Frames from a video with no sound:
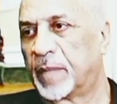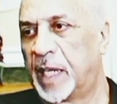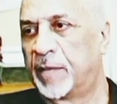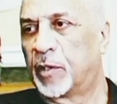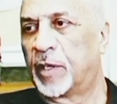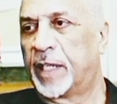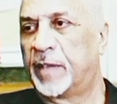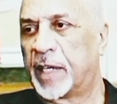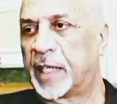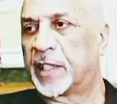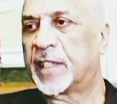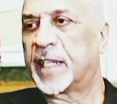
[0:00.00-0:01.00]
Even though even
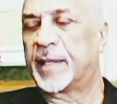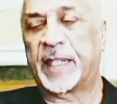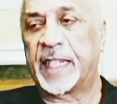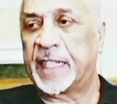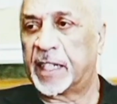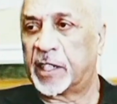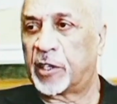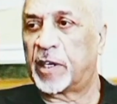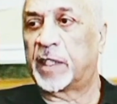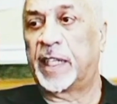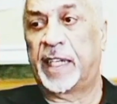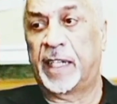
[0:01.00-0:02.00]
under, it didn't occur
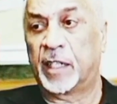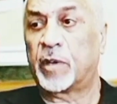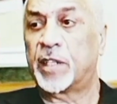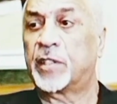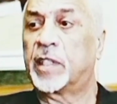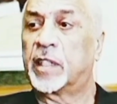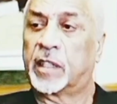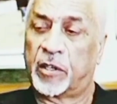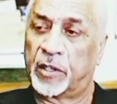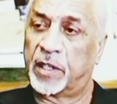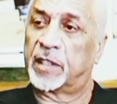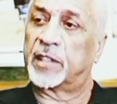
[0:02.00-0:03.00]
under integration, it occurred